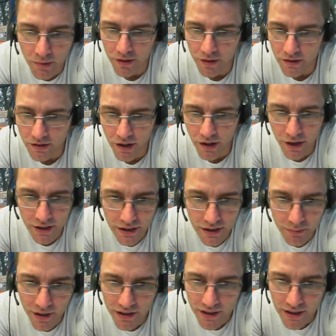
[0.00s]
I'd highly
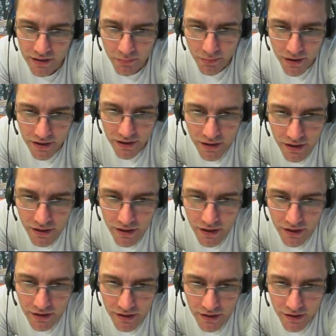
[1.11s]
expect there to be
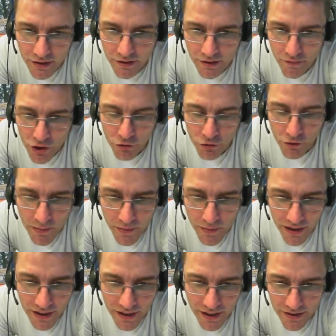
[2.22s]

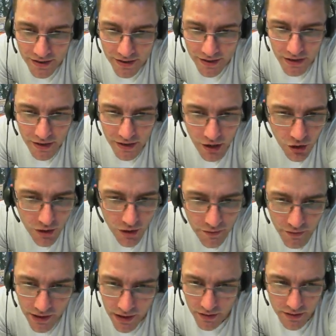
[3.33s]
streaming and lots of
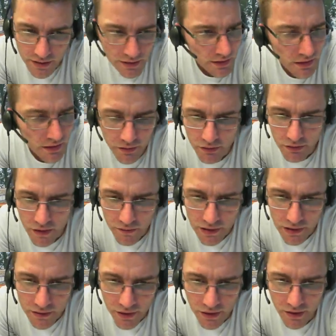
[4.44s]
videos and stuff for
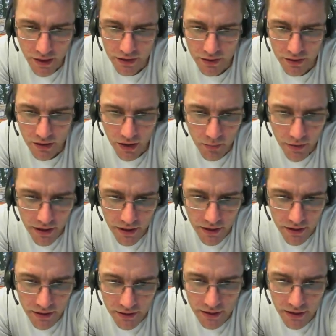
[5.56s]
Runefest for you guys who can't make
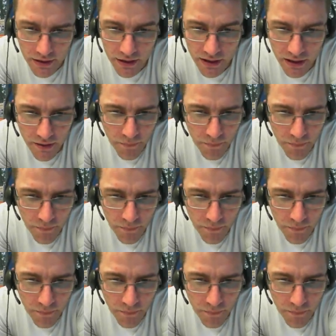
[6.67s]
it to see.